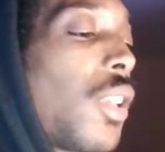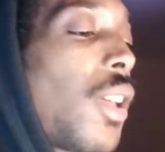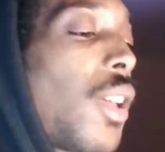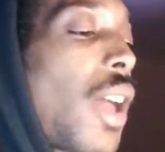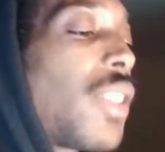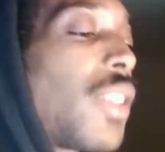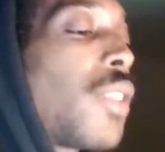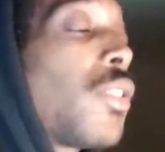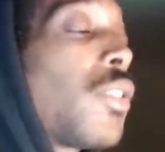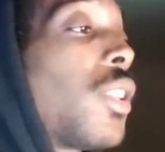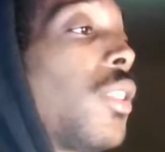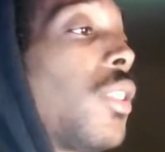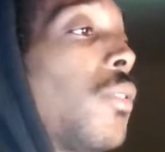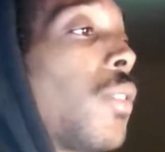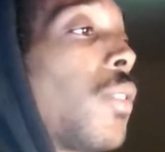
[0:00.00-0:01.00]
I
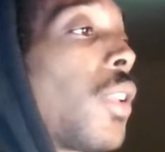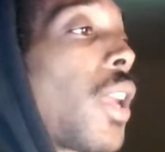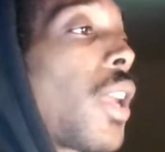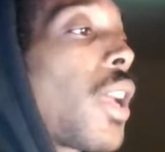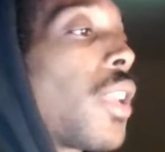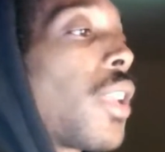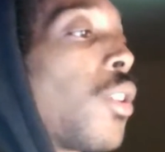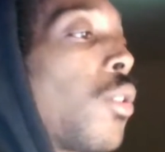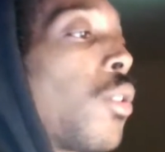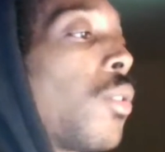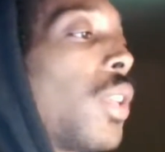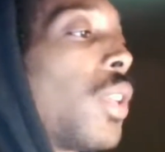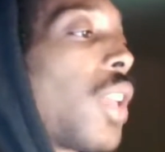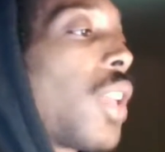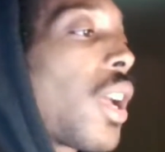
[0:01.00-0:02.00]
definitely feel like I know,
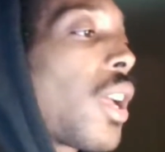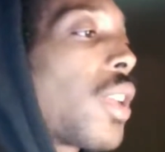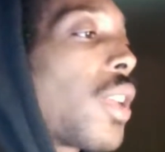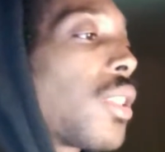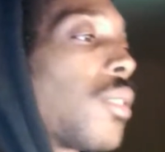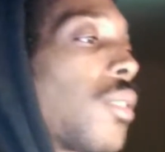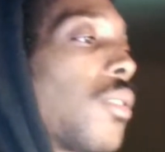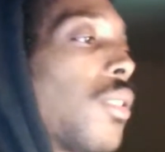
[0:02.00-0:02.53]
and I got